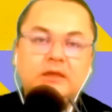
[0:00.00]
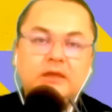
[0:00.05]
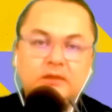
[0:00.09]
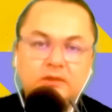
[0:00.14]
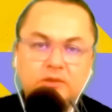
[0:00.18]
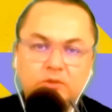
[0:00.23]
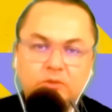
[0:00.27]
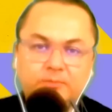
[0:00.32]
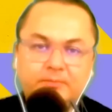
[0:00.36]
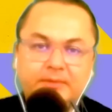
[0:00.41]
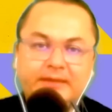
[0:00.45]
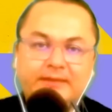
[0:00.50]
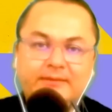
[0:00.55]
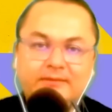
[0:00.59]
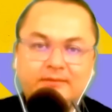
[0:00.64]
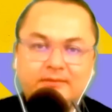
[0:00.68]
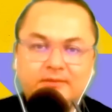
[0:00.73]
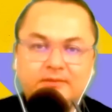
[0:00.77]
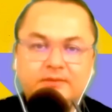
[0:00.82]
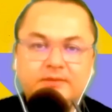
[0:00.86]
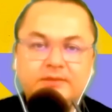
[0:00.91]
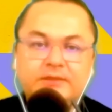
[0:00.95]
Hello, my
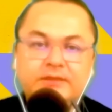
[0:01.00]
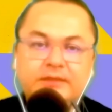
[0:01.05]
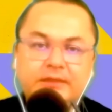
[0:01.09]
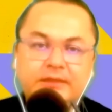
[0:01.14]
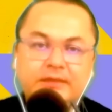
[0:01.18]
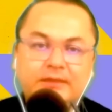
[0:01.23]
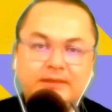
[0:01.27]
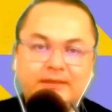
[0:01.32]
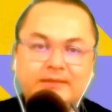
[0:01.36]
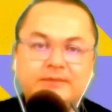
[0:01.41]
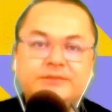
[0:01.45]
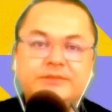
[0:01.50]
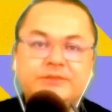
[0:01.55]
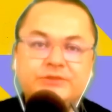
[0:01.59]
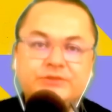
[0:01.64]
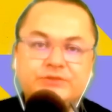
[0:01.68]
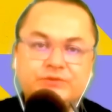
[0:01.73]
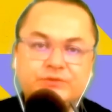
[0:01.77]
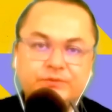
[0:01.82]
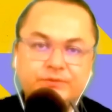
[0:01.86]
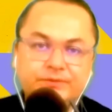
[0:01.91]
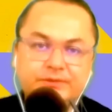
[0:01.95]
dear TKT
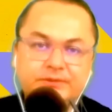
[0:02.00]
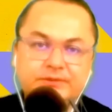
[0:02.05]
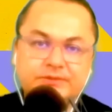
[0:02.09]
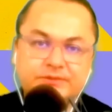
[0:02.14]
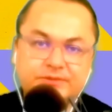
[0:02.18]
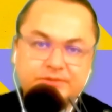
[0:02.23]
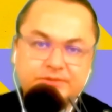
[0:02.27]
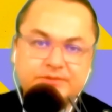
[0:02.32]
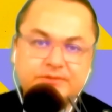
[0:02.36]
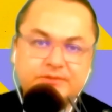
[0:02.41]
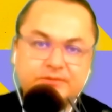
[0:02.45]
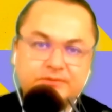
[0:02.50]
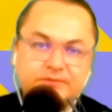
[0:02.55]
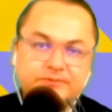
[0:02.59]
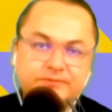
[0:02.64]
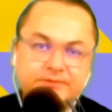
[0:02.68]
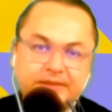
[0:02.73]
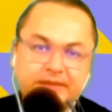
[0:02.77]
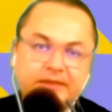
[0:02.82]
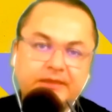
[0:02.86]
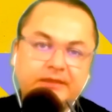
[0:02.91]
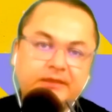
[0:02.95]
students.
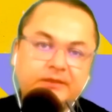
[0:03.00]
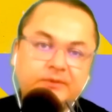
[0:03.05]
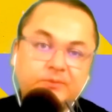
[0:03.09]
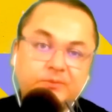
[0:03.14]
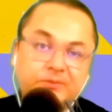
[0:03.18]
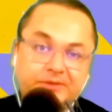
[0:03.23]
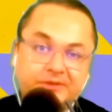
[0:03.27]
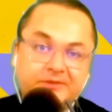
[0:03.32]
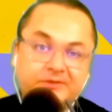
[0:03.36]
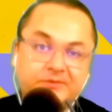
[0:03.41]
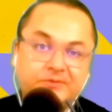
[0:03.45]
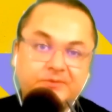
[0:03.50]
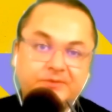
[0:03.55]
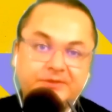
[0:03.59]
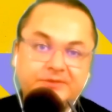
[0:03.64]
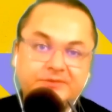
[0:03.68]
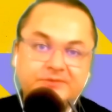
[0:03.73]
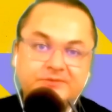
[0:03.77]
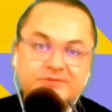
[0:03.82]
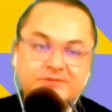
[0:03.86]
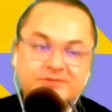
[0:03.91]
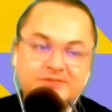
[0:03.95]
Today we are
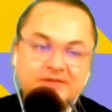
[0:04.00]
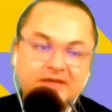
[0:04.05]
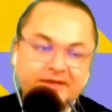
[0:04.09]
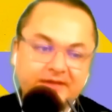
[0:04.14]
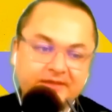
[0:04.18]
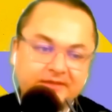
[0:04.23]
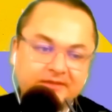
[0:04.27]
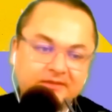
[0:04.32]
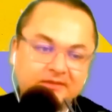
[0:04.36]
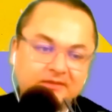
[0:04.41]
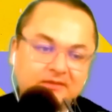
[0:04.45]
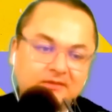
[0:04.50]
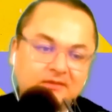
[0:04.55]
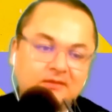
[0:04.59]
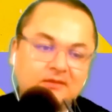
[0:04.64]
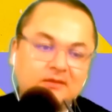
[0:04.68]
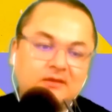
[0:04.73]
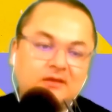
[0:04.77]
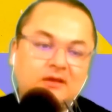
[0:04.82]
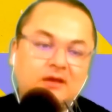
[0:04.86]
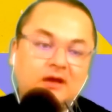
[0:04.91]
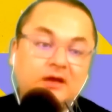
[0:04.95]
going to study
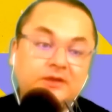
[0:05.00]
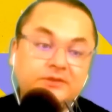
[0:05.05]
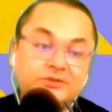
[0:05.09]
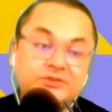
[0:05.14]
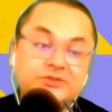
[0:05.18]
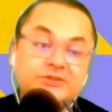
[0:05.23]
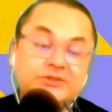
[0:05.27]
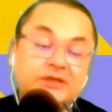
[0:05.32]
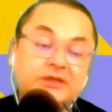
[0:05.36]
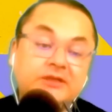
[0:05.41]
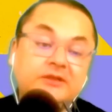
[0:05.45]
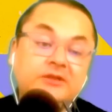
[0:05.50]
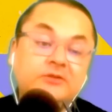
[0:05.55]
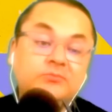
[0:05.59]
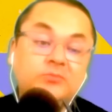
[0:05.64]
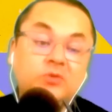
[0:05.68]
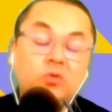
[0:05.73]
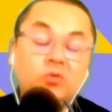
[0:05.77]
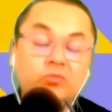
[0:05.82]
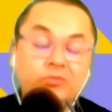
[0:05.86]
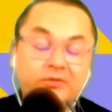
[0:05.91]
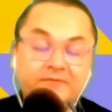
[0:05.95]
Understanding
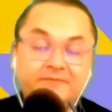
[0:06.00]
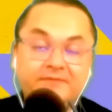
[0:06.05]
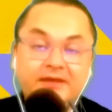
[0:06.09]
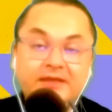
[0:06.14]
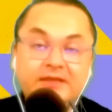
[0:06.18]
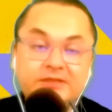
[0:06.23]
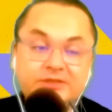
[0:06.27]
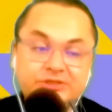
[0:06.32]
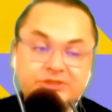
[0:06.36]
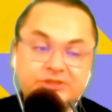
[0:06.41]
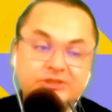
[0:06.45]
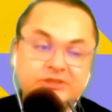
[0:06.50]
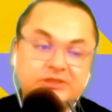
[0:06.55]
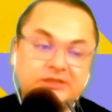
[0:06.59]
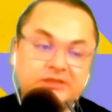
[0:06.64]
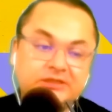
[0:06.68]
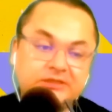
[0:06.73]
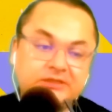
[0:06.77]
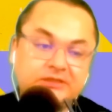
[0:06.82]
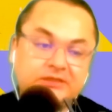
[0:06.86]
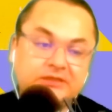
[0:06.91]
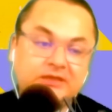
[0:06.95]

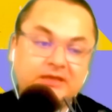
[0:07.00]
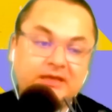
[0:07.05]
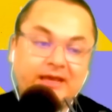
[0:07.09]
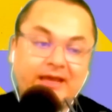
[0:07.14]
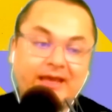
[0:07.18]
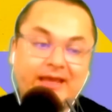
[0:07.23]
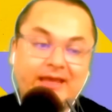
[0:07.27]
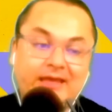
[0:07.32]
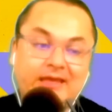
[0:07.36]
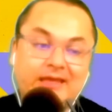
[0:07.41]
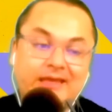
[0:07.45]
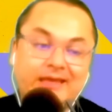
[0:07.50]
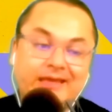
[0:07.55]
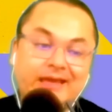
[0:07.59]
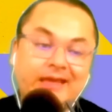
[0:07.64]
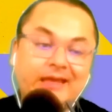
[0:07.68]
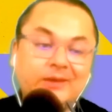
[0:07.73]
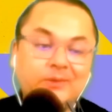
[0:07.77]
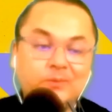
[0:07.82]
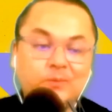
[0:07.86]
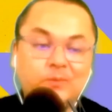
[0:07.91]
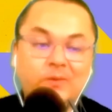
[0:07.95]
Motivation, a
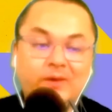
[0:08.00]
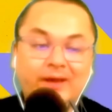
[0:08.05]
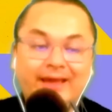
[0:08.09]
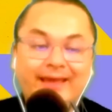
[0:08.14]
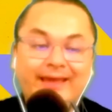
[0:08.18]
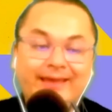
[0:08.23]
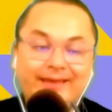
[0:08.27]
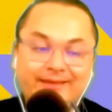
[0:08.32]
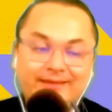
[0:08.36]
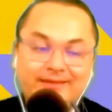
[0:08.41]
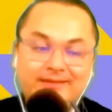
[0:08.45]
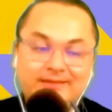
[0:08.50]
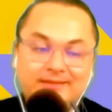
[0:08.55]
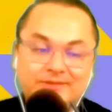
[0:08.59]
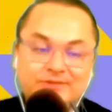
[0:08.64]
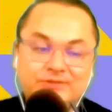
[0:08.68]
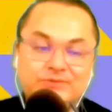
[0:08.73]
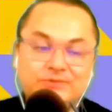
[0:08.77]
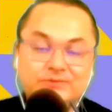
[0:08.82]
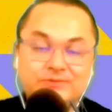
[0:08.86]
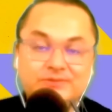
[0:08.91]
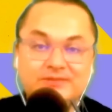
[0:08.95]
Gateway
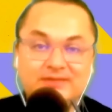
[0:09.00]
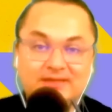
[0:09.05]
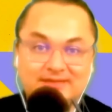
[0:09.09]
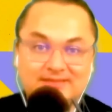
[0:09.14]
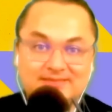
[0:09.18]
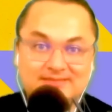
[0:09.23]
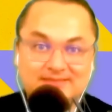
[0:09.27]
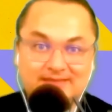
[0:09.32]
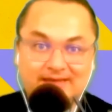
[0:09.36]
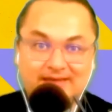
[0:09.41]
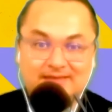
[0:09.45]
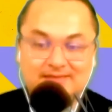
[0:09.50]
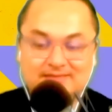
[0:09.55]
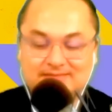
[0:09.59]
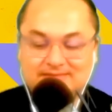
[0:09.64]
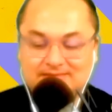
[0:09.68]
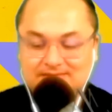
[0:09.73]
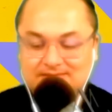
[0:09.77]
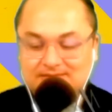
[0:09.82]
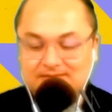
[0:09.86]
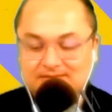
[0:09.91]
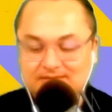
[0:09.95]
to
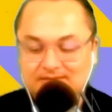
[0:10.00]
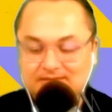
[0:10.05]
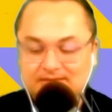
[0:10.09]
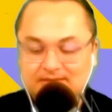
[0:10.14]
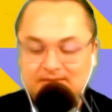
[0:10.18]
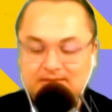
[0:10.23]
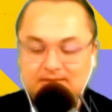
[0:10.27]
Success.